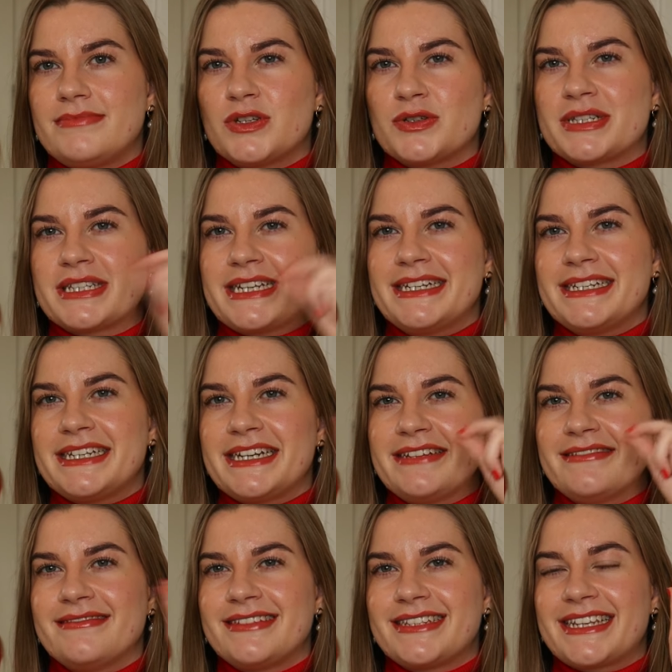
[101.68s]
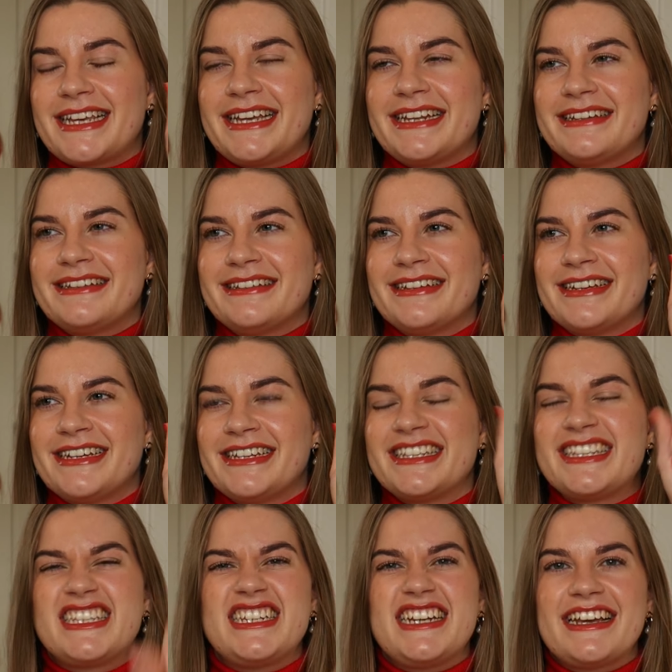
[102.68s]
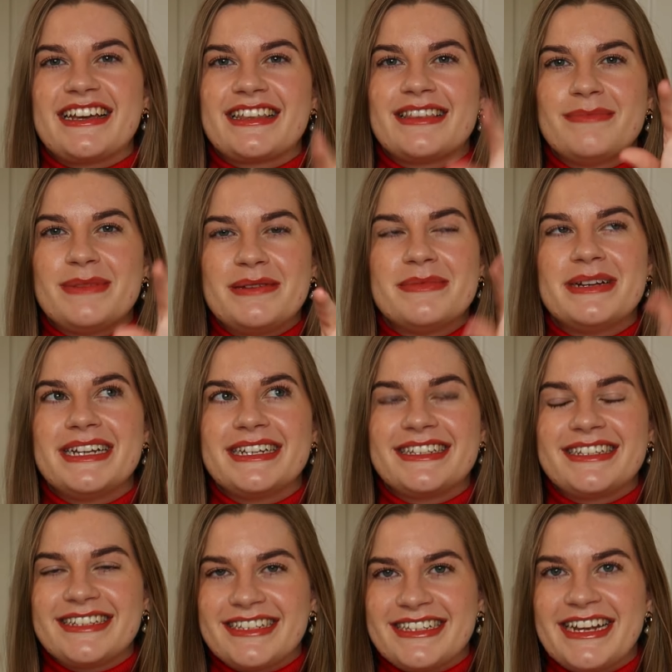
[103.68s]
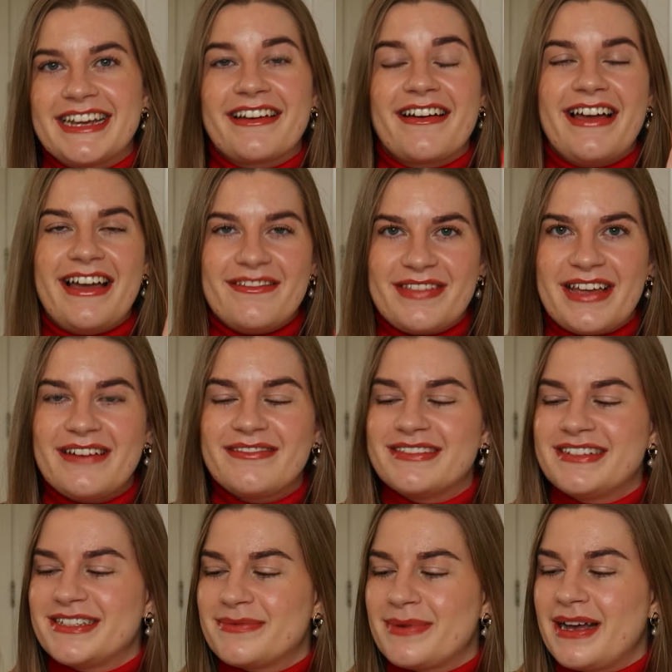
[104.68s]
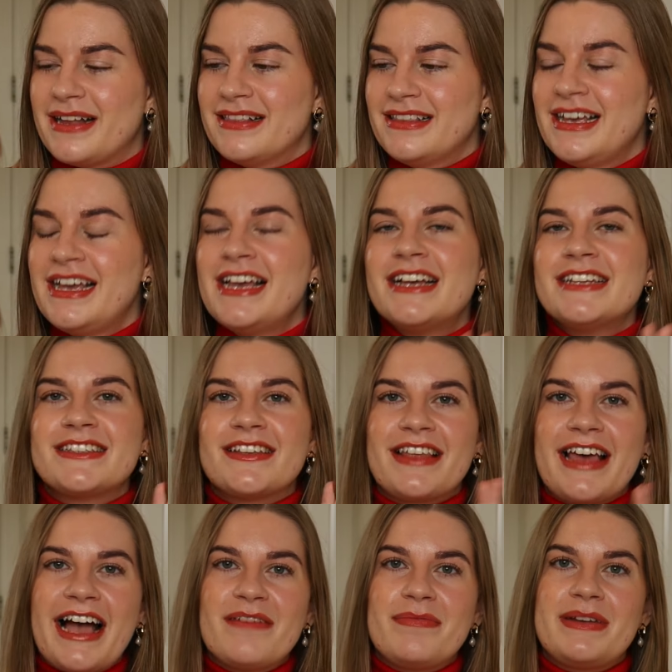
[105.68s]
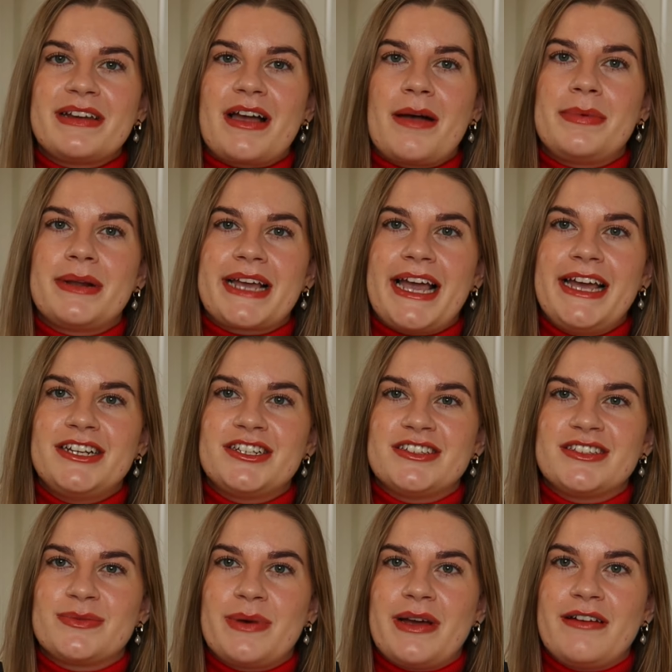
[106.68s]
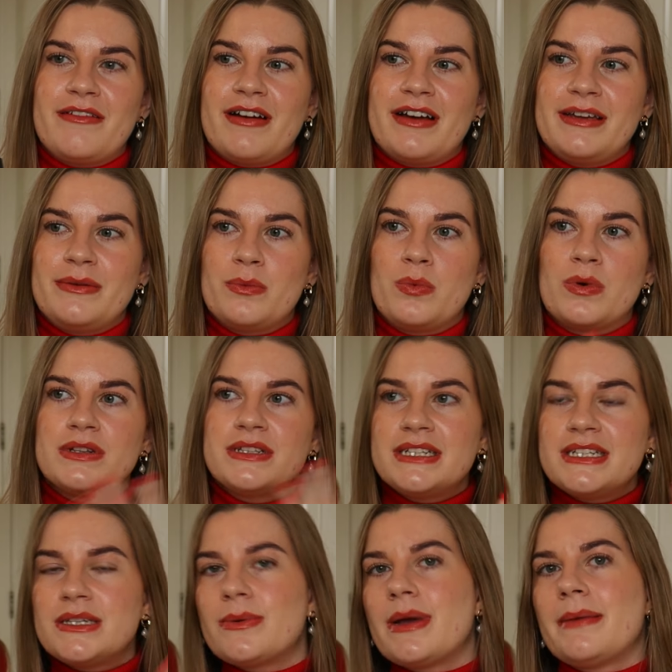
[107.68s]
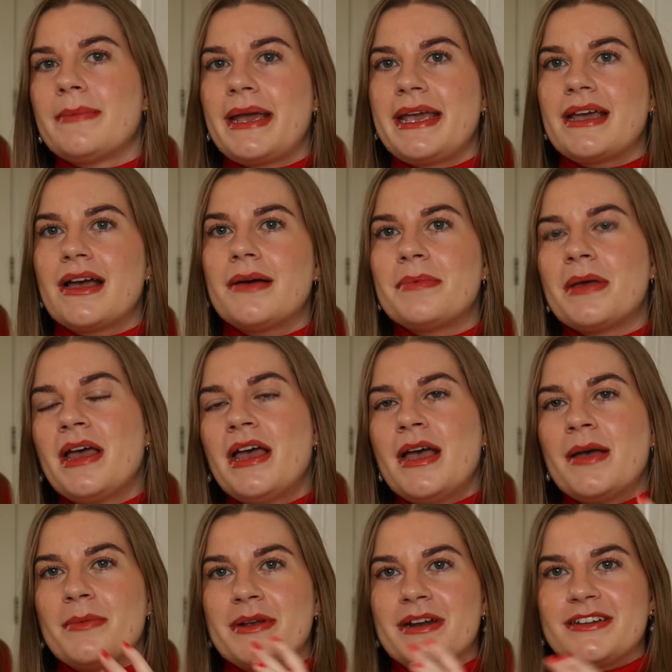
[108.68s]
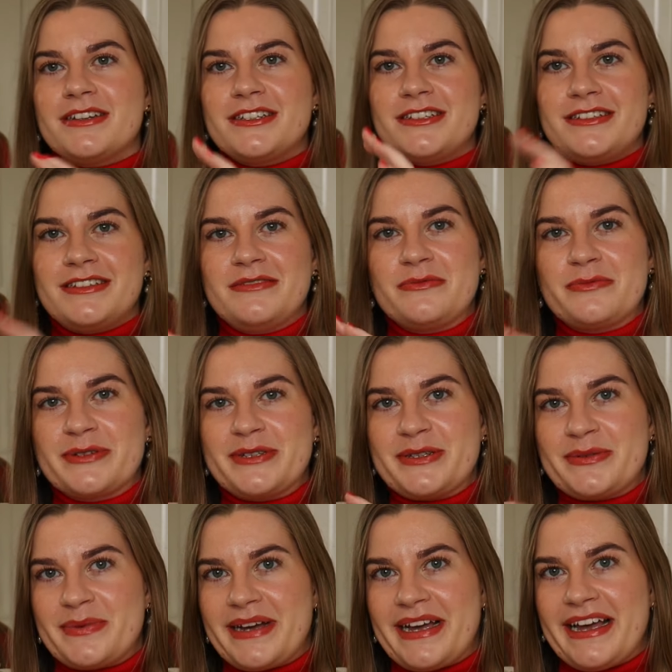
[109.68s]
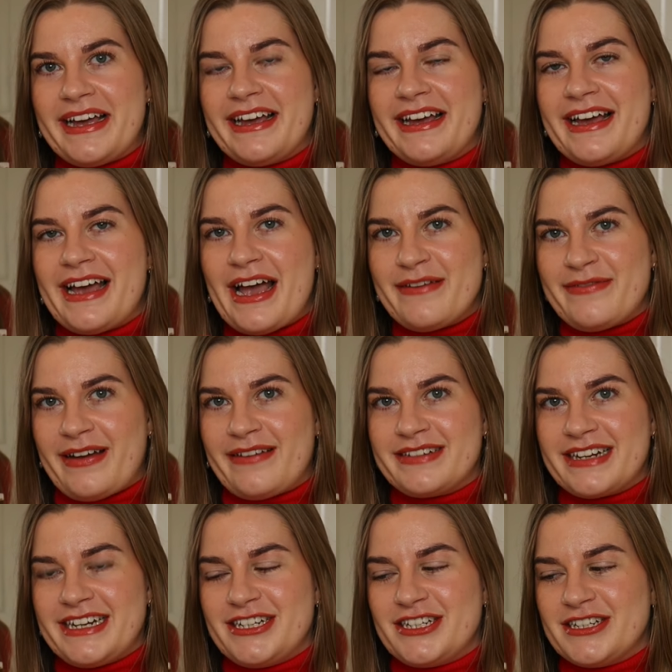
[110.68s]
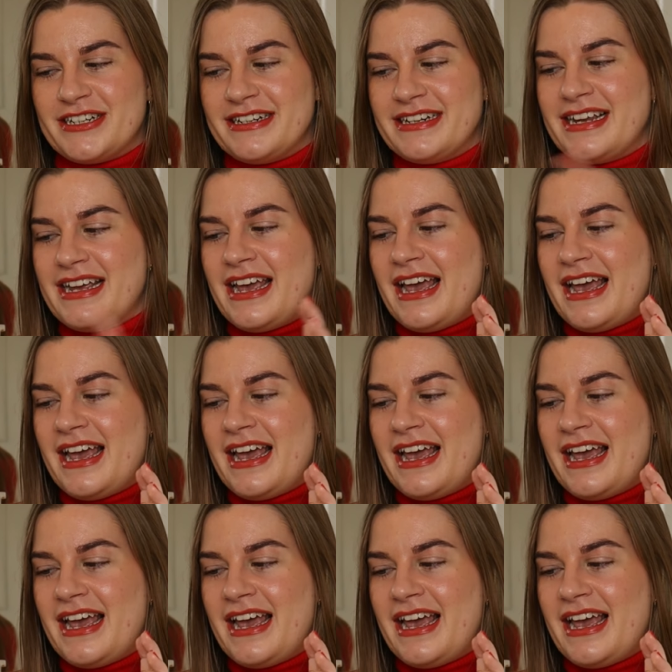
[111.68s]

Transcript: not skin tint, skin stick, the minimalist stick, I have that one as well. So there have been a couple of occasions where I wanted to wear makeup, but I just didn't want to wear a foundation.